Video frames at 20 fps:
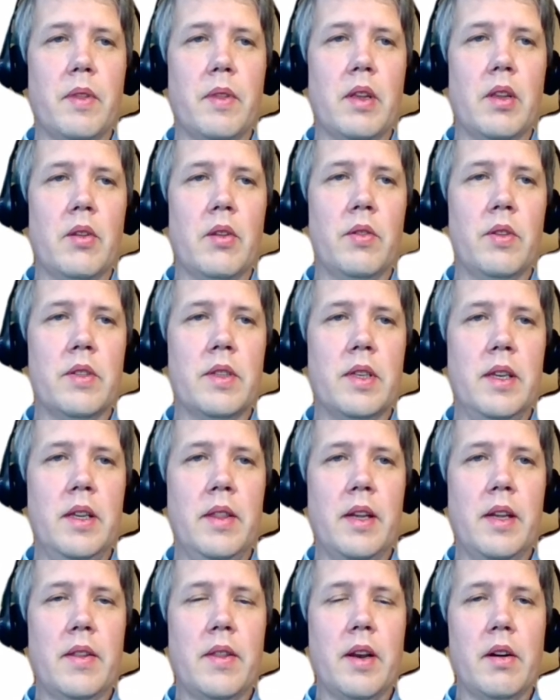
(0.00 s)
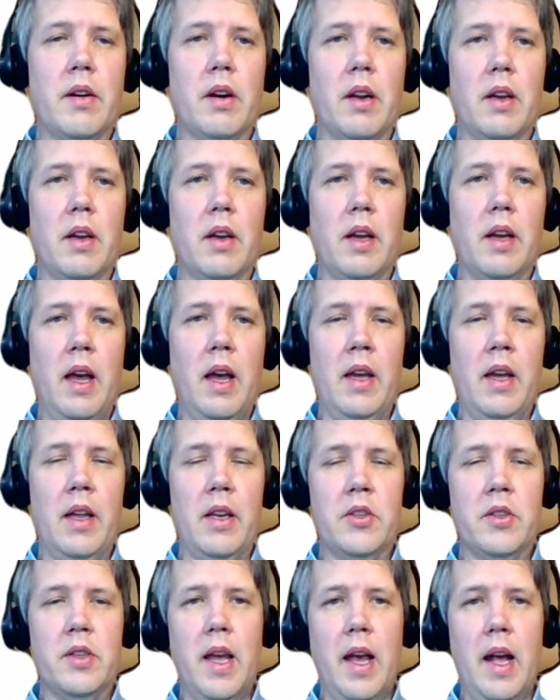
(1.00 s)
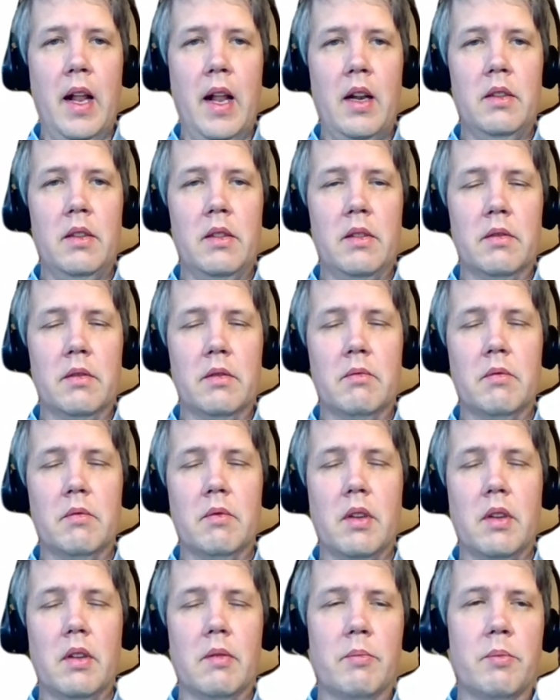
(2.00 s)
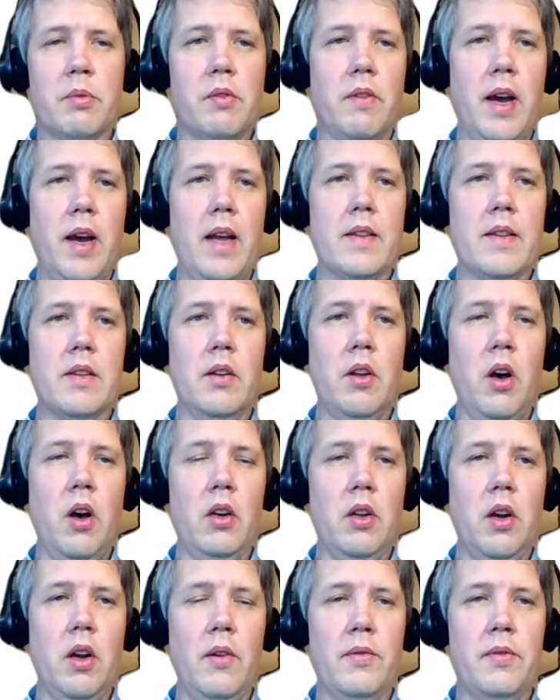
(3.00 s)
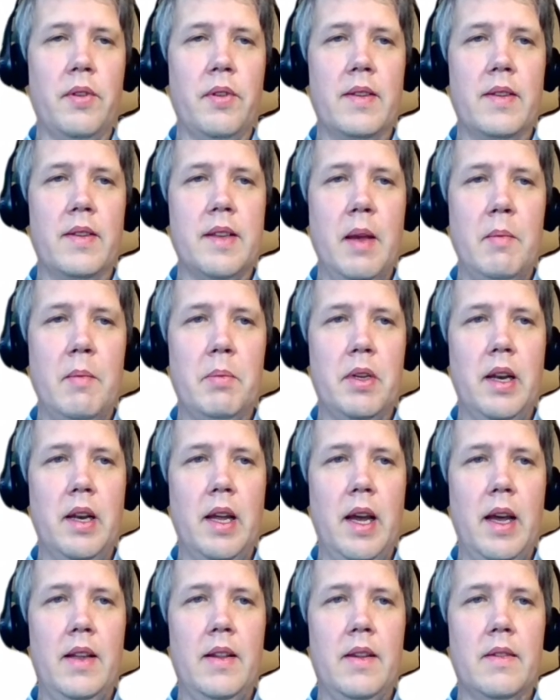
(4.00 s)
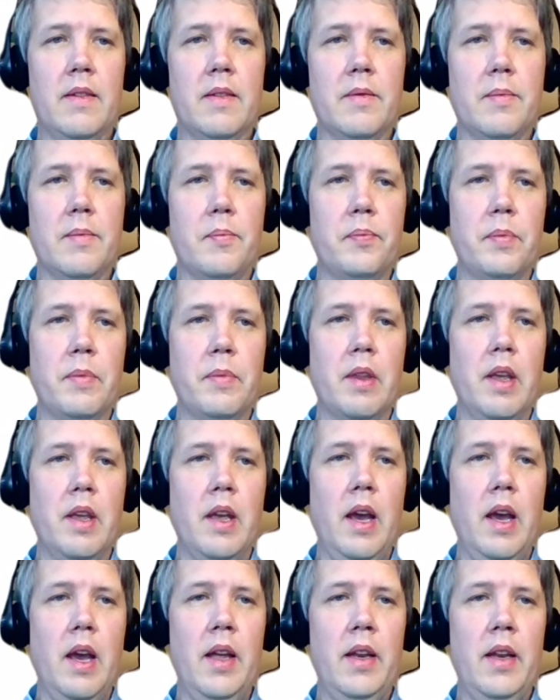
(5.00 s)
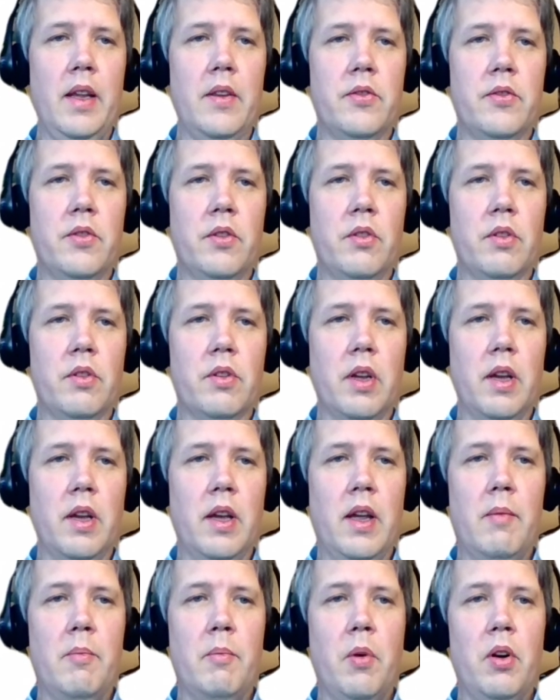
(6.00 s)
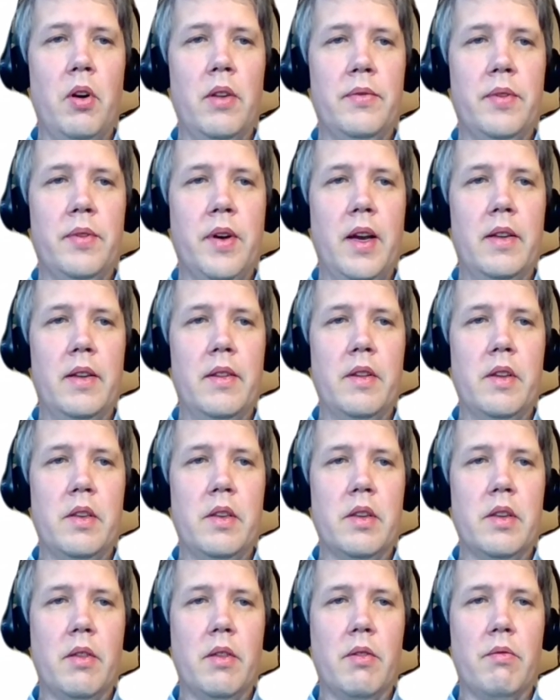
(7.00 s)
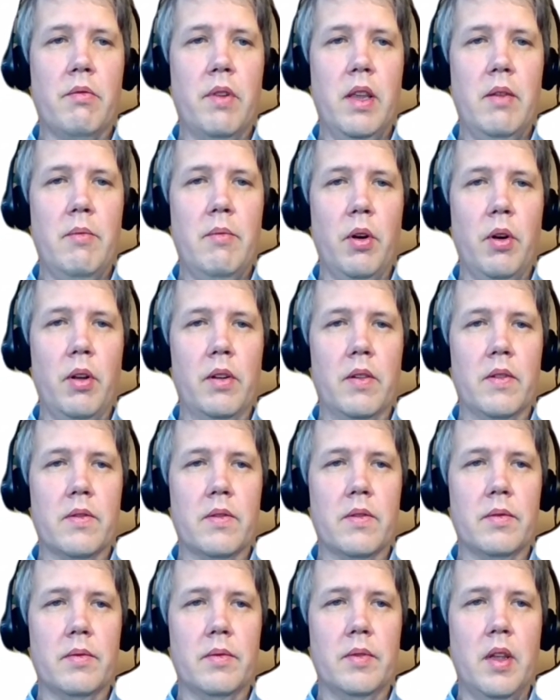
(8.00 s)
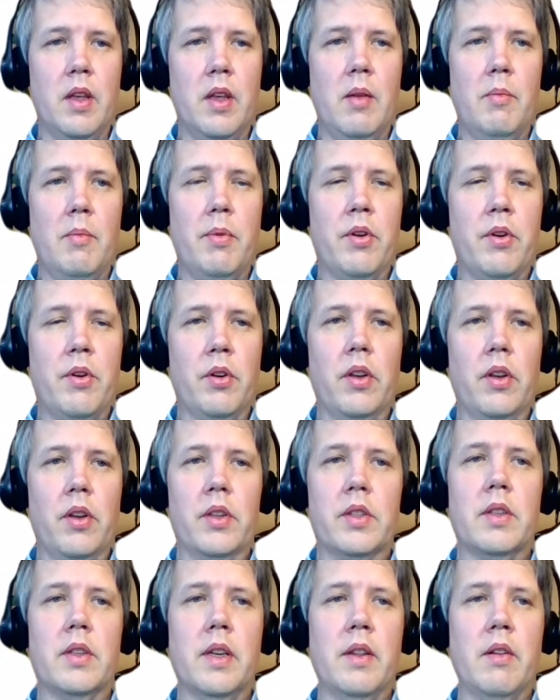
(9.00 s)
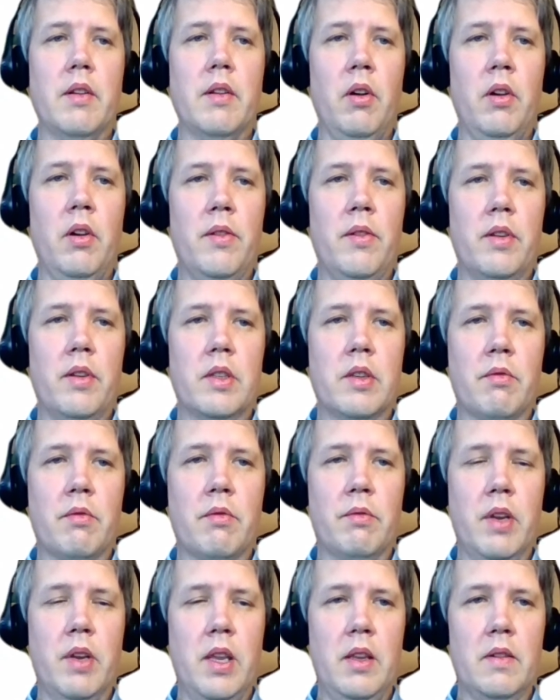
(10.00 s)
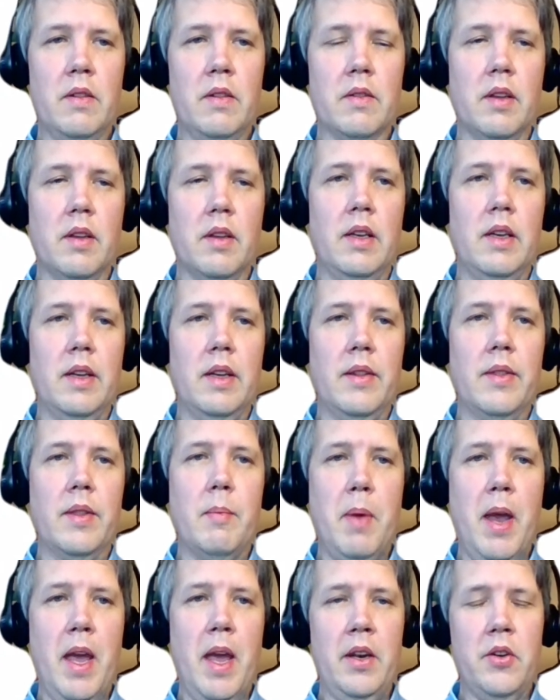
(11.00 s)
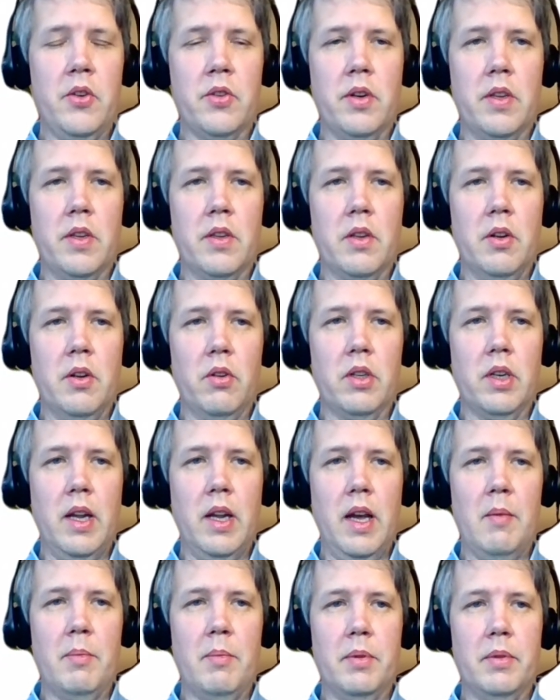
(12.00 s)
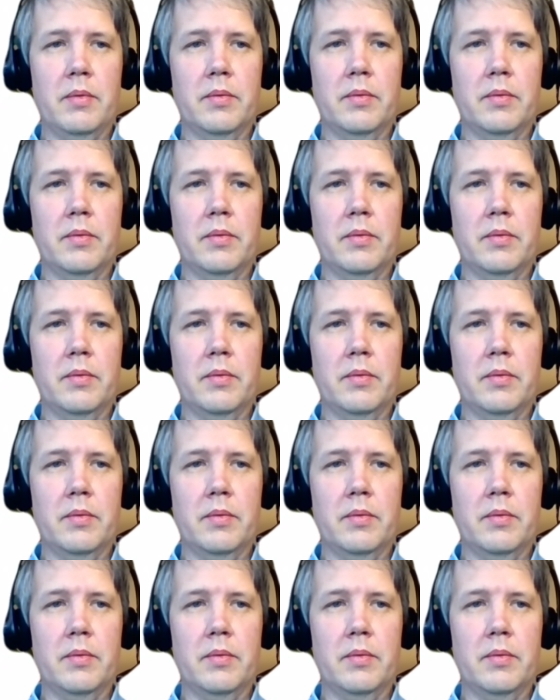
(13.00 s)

you see that there are HCL provides a lot of assembly lines, and I think I modified these 3 ones, because in all these 3s, the manager is looked up,